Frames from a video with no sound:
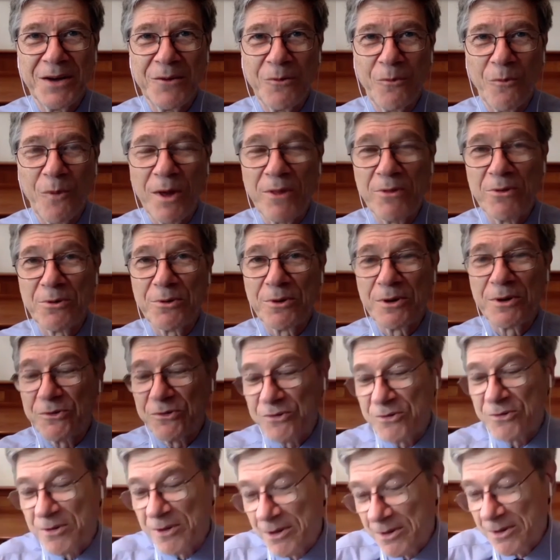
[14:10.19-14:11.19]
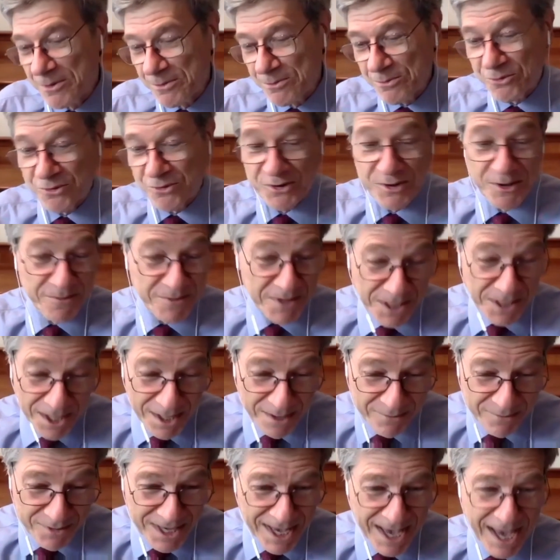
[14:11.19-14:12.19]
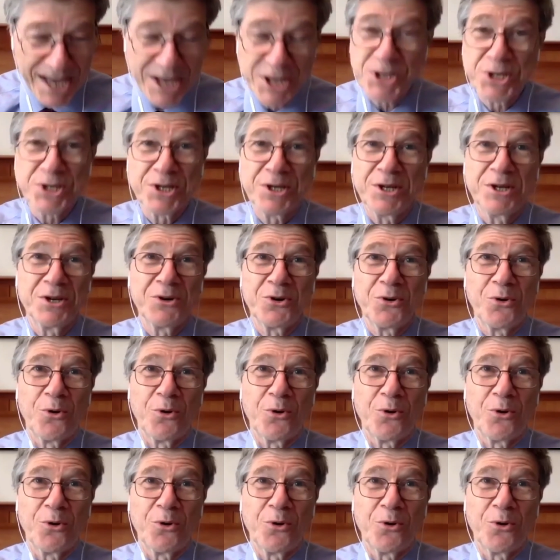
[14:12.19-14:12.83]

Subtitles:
whether it's civil aviation